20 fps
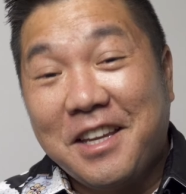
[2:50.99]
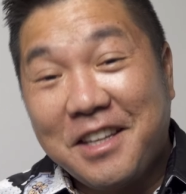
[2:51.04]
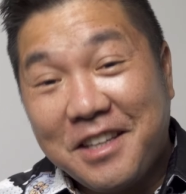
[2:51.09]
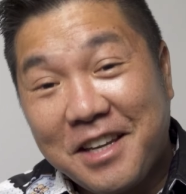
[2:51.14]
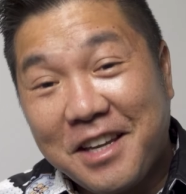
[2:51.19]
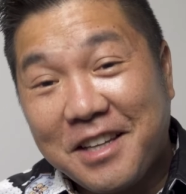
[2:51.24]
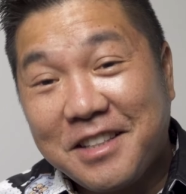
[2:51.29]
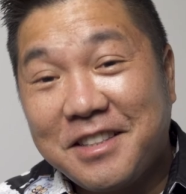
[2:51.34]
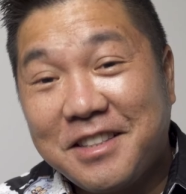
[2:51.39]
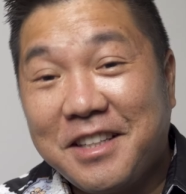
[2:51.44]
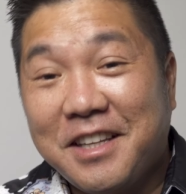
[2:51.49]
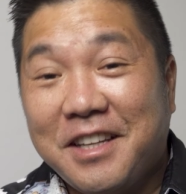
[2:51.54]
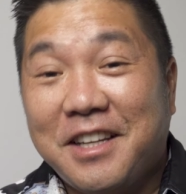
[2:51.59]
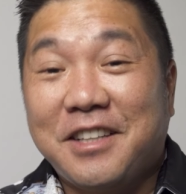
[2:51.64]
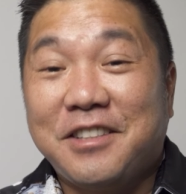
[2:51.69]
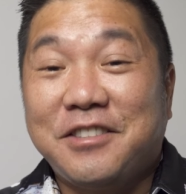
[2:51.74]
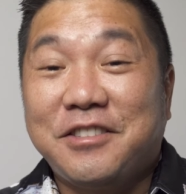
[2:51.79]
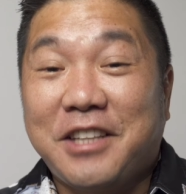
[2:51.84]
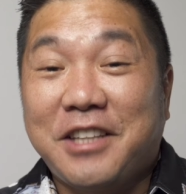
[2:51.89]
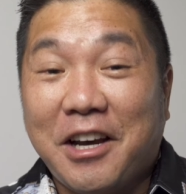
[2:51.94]
Yes, it
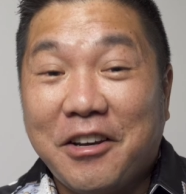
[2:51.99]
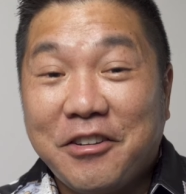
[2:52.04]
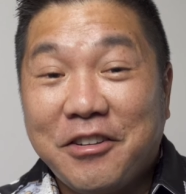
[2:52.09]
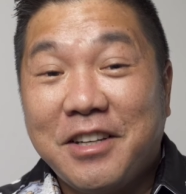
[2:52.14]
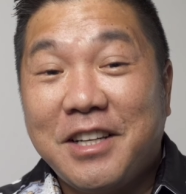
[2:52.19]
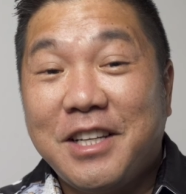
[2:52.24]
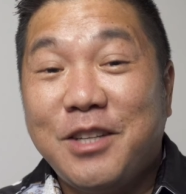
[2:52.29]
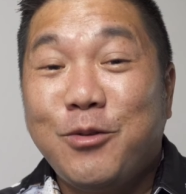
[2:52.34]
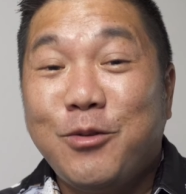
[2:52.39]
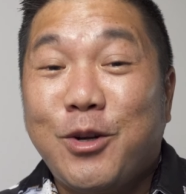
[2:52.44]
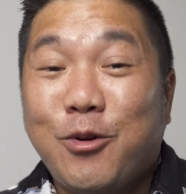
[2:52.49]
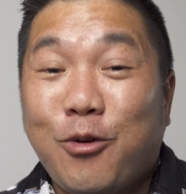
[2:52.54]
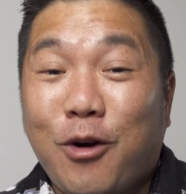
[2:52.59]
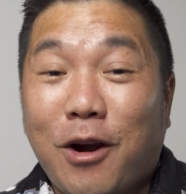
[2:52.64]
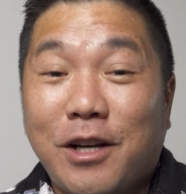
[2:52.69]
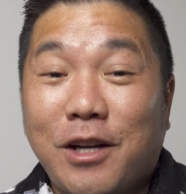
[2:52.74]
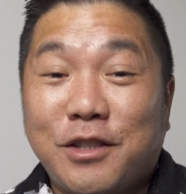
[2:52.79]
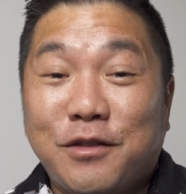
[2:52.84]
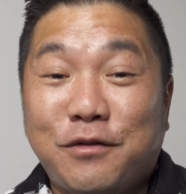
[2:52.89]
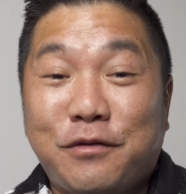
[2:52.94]
undoubtedly
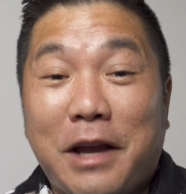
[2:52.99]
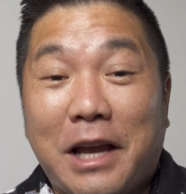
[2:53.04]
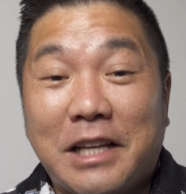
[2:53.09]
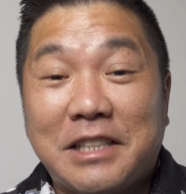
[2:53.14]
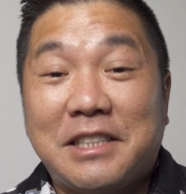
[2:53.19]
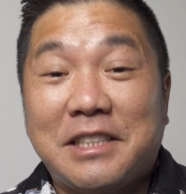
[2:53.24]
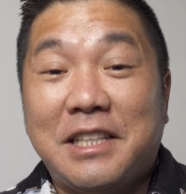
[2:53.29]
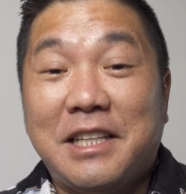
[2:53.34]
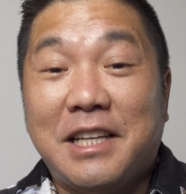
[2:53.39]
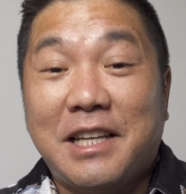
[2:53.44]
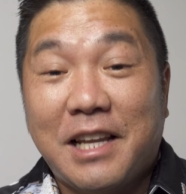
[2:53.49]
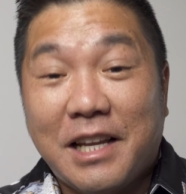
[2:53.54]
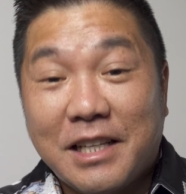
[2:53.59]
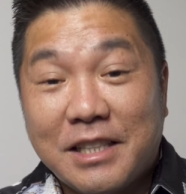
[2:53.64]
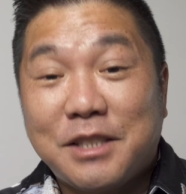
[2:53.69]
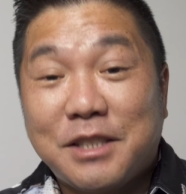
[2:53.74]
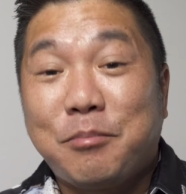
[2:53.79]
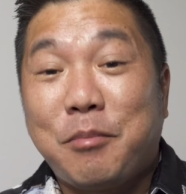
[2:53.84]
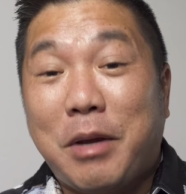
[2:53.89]
requires vastly less